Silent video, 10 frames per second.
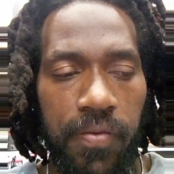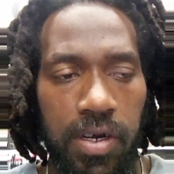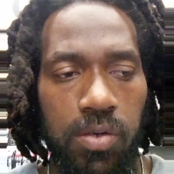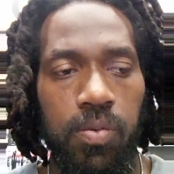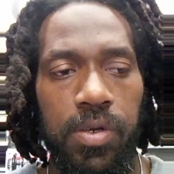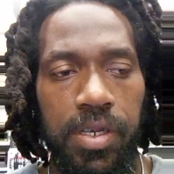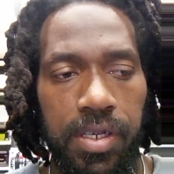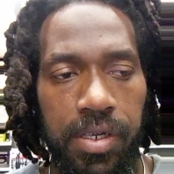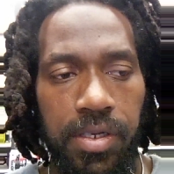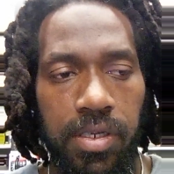First one
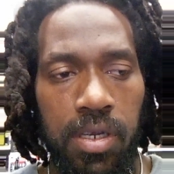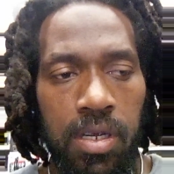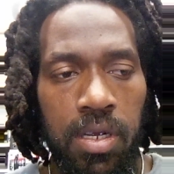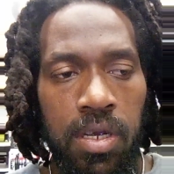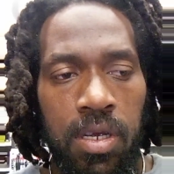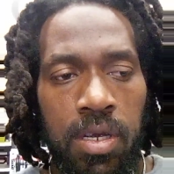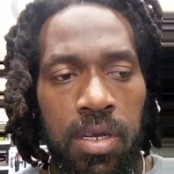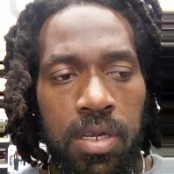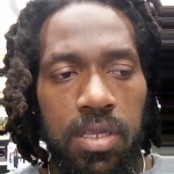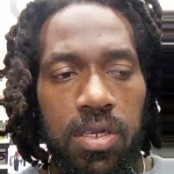is
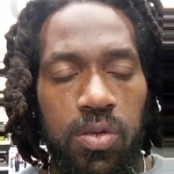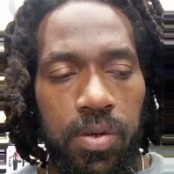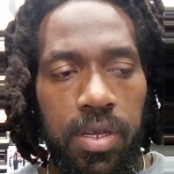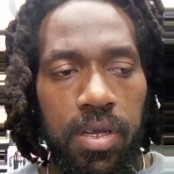this one